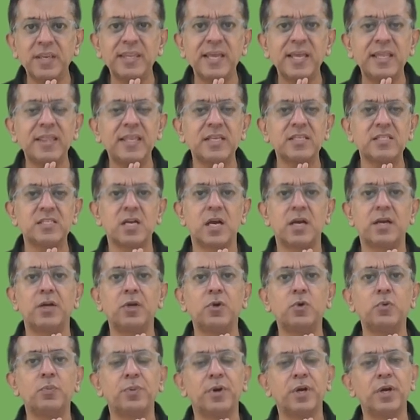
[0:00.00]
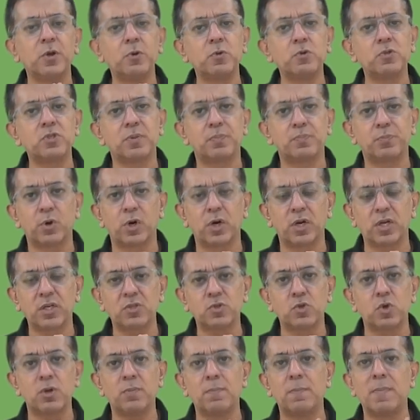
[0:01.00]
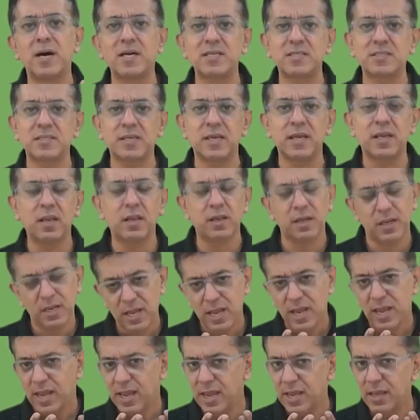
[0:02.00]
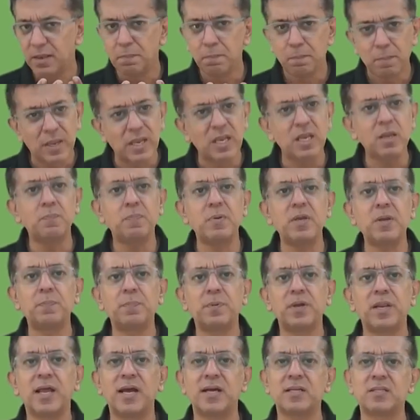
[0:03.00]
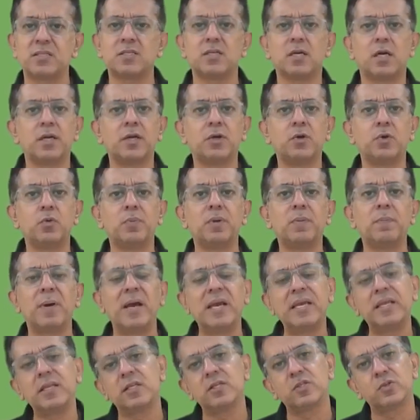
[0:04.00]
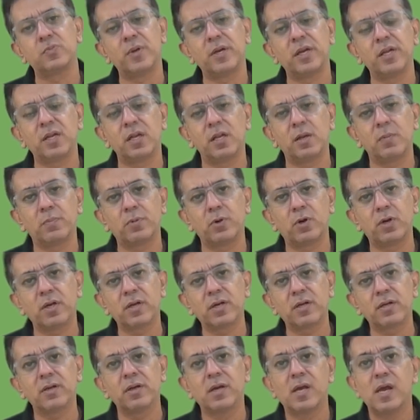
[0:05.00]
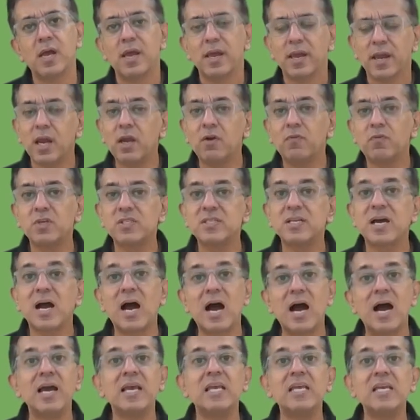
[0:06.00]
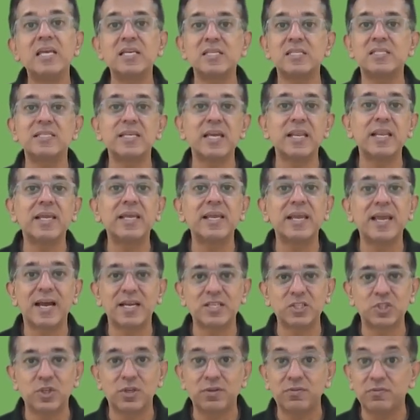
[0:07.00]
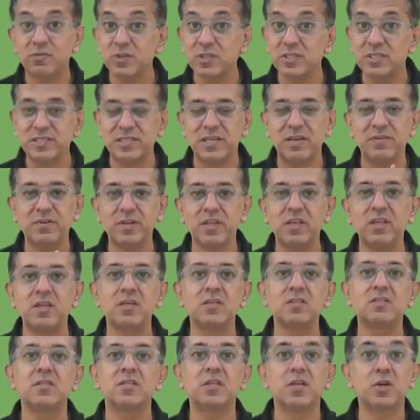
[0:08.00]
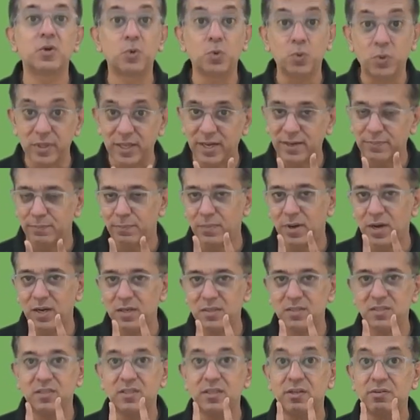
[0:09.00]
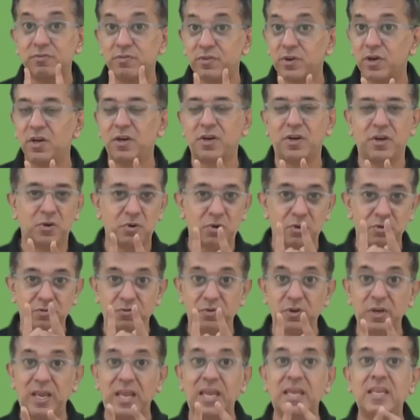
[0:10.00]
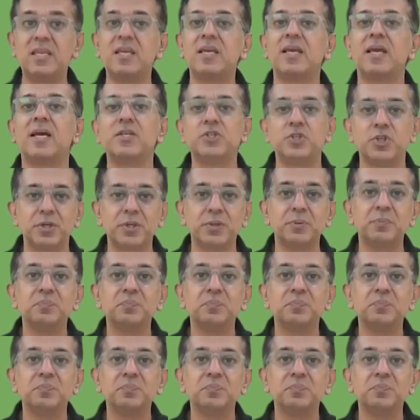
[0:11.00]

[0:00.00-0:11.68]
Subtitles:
then they started to produce the products on mass scale. And many people had started to be buying this particular product. It was the highest selling gadget for 7 years in a row. That marks the world record for any gadget.